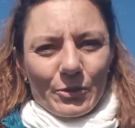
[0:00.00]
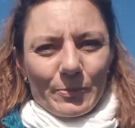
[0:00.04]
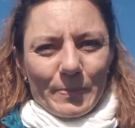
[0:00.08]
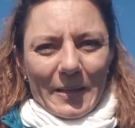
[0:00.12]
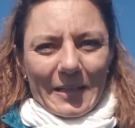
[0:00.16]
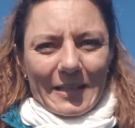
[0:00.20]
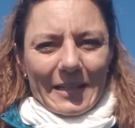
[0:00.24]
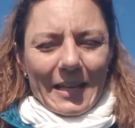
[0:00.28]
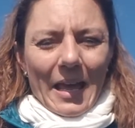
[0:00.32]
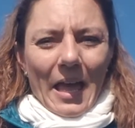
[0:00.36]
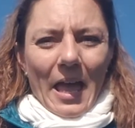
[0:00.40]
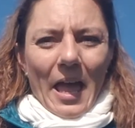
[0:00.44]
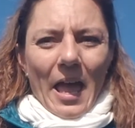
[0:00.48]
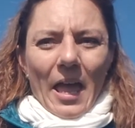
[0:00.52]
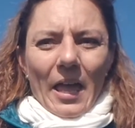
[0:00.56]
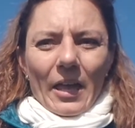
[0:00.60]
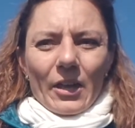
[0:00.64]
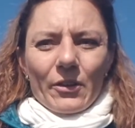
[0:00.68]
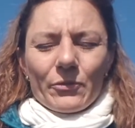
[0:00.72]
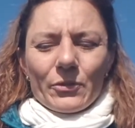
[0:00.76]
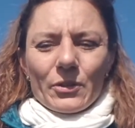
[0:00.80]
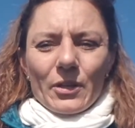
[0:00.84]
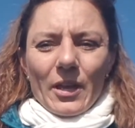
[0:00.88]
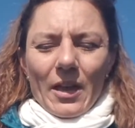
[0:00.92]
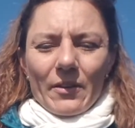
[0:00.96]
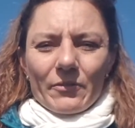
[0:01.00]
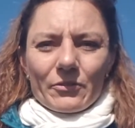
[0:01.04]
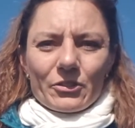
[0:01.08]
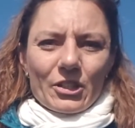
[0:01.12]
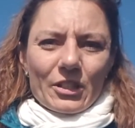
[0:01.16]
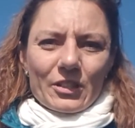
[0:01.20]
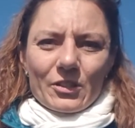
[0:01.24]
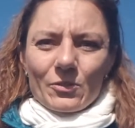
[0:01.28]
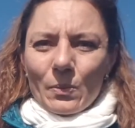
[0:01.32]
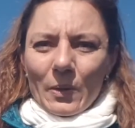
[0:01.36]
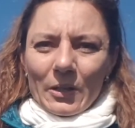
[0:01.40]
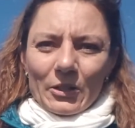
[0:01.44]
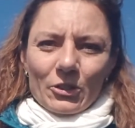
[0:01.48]
But if you have
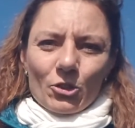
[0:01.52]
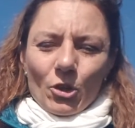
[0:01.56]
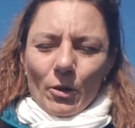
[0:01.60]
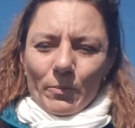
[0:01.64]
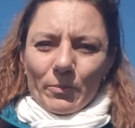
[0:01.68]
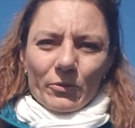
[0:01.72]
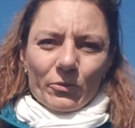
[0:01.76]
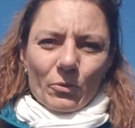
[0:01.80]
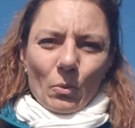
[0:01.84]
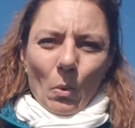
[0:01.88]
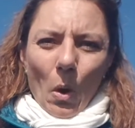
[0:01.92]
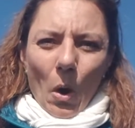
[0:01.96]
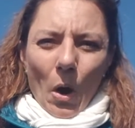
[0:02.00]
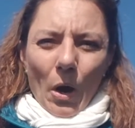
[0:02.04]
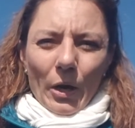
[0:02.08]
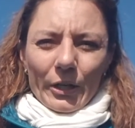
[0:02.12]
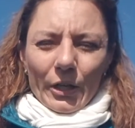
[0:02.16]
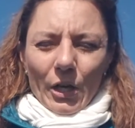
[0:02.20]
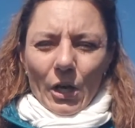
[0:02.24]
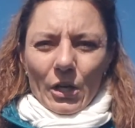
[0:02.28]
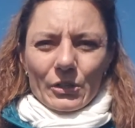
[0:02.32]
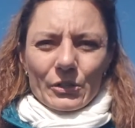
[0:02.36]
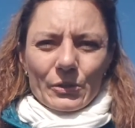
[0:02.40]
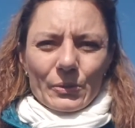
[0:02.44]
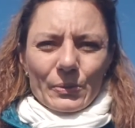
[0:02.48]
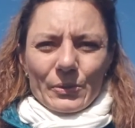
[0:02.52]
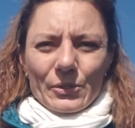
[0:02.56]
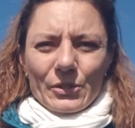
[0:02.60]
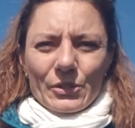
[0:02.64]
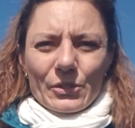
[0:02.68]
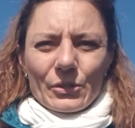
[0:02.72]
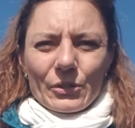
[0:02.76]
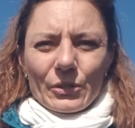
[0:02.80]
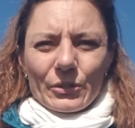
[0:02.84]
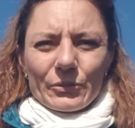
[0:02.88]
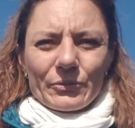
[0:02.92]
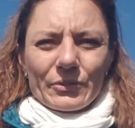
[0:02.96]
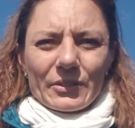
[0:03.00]
just one drop of water onto a
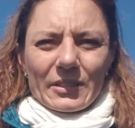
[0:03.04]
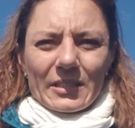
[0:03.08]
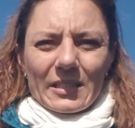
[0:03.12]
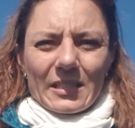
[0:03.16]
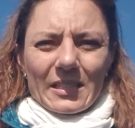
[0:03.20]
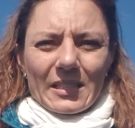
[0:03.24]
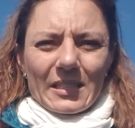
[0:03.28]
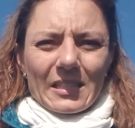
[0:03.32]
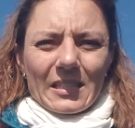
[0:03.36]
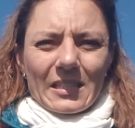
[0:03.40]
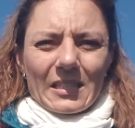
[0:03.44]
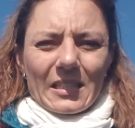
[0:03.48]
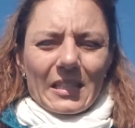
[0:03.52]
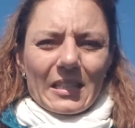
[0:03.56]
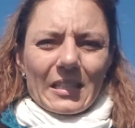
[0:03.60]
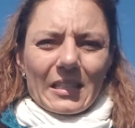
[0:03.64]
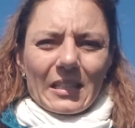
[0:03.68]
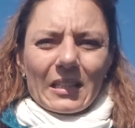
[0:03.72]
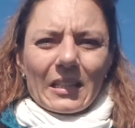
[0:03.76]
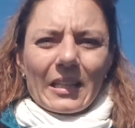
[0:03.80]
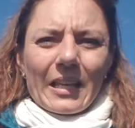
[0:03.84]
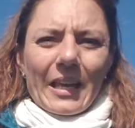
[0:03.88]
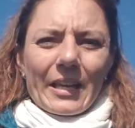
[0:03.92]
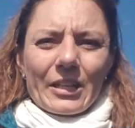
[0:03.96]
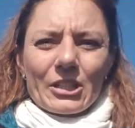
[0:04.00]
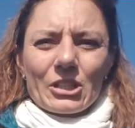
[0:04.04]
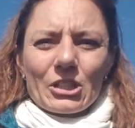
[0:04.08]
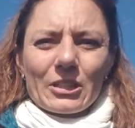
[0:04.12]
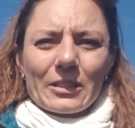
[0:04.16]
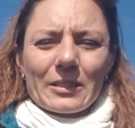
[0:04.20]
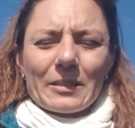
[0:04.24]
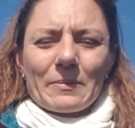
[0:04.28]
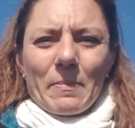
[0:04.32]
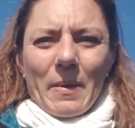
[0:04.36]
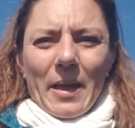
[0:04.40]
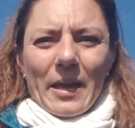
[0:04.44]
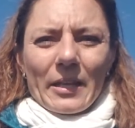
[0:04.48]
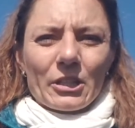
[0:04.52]
surface, it'll
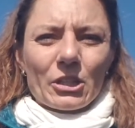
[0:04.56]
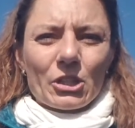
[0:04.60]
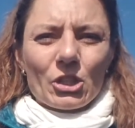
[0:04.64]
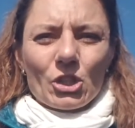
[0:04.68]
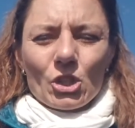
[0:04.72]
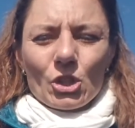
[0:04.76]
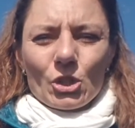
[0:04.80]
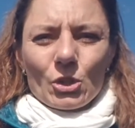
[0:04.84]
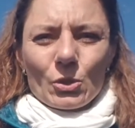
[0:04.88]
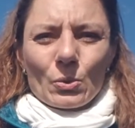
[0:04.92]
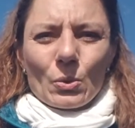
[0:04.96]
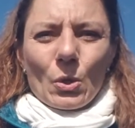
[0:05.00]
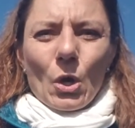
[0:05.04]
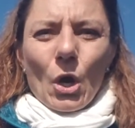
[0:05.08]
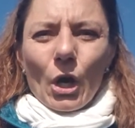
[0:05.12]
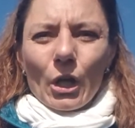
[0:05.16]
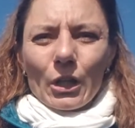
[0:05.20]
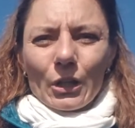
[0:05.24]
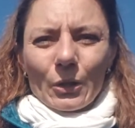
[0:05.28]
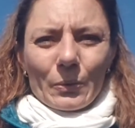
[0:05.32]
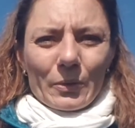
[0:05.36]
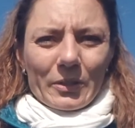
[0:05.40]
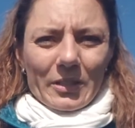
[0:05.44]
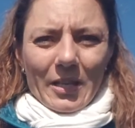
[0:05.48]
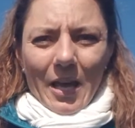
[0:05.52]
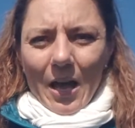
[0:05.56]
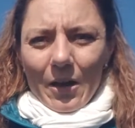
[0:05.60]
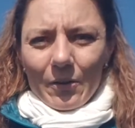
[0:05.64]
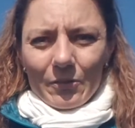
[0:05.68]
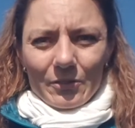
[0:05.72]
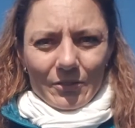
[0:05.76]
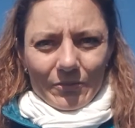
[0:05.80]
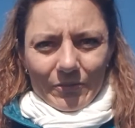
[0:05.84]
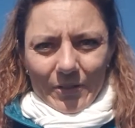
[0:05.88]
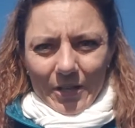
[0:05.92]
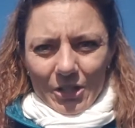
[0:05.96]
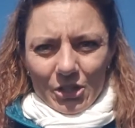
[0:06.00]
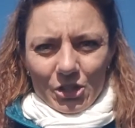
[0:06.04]
actually manage to hollow it out
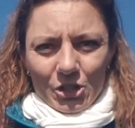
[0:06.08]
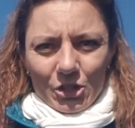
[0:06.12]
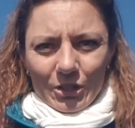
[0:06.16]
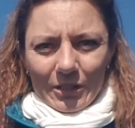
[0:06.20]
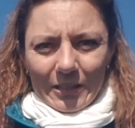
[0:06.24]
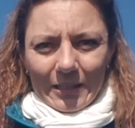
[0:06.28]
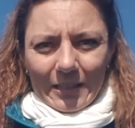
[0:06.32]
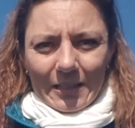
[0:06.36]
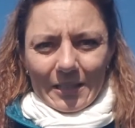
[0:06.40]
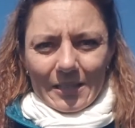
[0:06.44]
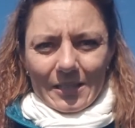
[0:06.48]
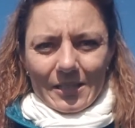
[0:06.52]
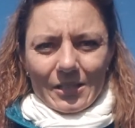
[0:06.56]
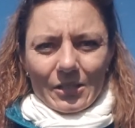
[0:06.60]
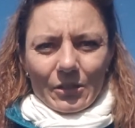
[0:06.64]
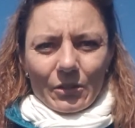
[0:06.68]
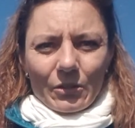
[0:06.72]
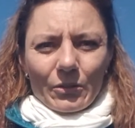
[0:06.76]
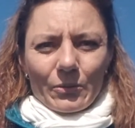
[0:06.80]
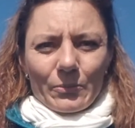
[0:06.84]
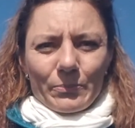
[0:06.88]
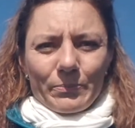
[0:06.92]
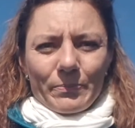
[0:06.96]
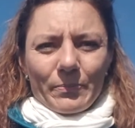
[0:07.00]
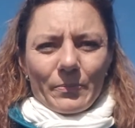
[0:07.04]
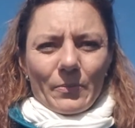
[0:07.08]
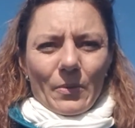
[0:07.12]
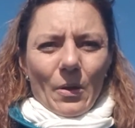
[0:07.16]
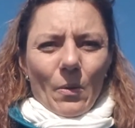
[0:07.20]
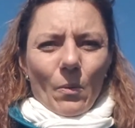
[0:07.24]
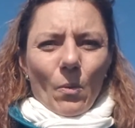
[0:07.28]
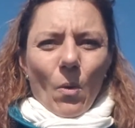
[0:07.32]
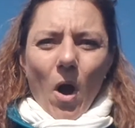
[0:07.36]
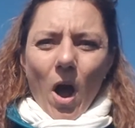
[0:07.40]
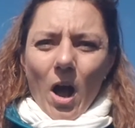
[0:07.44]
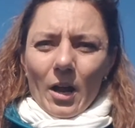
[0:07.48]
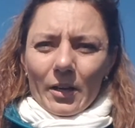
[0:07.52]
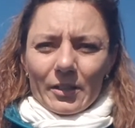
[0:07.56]
eventually. So
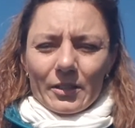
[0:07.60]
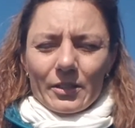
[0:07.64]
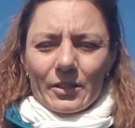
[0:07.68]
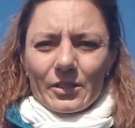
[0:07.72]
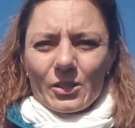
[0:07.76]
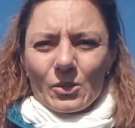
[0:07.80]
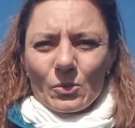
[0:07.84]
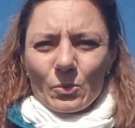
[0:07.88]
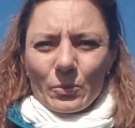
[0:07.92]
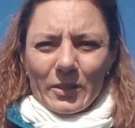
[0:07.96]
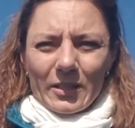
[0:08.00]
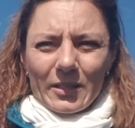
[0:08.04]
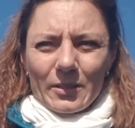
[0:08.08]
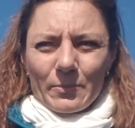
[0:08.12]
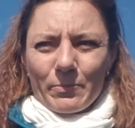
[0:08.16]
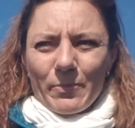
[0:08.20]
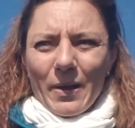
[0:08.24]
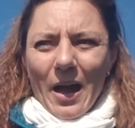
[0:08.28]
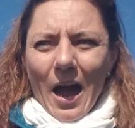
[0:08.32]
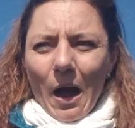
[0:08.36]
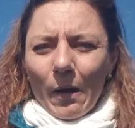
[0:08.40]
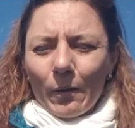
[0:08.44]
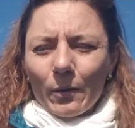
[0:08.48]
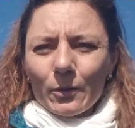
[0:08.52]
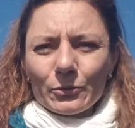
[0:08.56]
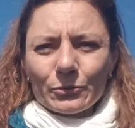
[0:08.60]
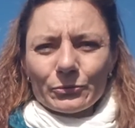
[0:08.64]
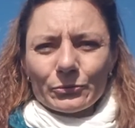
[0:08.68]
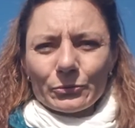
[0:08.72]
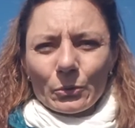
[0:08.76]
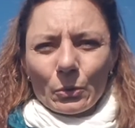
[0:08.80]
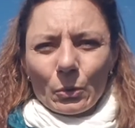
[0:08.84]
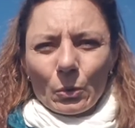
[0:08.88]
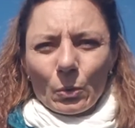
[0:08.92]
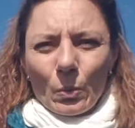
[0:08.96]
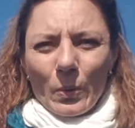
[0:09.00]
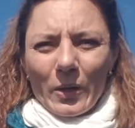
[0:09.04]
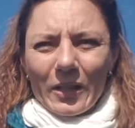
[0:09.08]
water is really
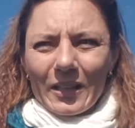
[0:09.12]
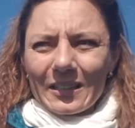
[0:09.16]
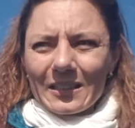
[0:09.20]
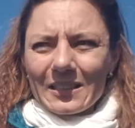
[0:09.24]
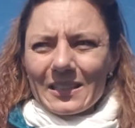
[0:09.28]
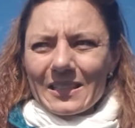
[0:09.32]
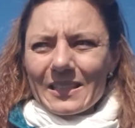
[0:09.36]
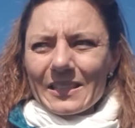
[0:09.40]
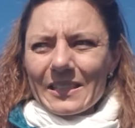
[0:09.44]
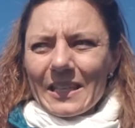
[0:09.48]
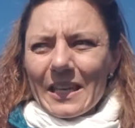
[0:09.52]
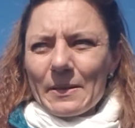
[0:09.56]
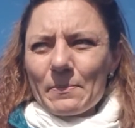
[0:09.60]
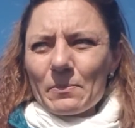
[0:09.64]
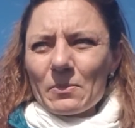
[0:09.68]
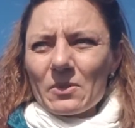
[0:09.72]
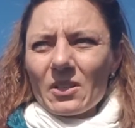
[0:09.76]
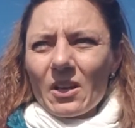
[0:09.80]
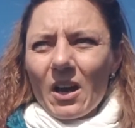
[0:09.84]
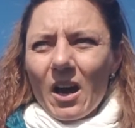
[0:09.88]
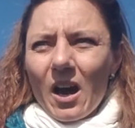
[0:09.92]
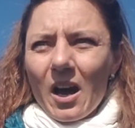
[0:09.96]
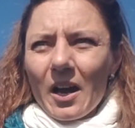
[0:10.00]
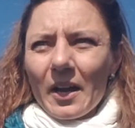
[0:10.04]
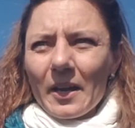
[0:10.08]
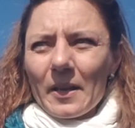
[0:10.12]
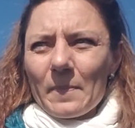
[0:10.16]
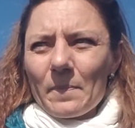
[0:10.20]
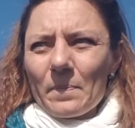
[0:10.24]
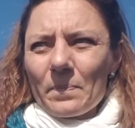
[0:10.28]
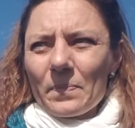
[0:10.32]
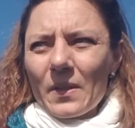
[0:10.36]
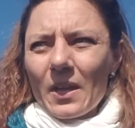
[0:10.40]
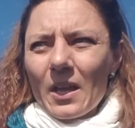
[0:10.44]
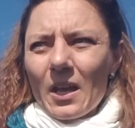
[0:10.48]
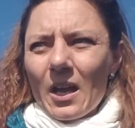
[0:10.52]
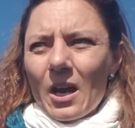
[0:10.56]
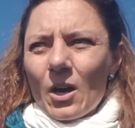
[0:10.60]
powerful while at the same time
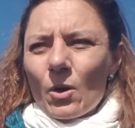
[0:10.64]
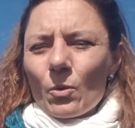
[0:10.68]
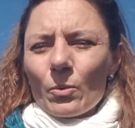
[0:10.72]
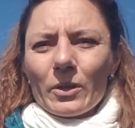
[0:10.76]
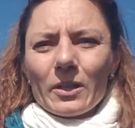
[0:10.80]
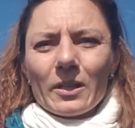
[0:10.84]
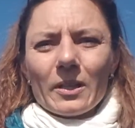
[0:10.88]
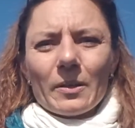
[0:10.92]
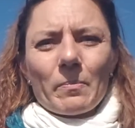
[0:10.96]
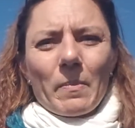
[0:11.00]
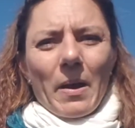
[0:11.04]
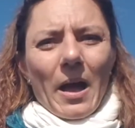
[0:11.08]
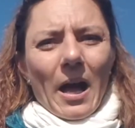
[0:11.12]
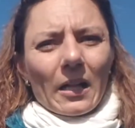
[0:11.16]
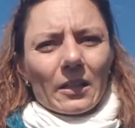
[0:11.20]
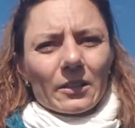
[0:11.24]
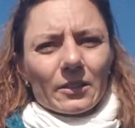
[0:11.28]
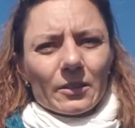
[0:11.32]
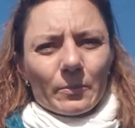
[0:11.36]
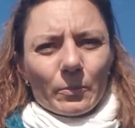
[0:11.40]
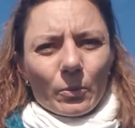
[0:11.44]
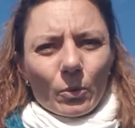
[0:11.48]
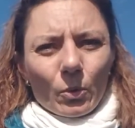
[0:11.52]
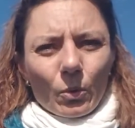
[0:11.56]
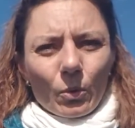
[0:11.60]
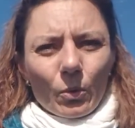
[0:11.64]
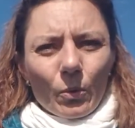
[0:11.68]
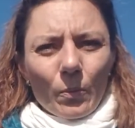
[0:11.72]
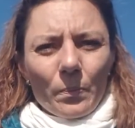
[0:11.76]
really malleable.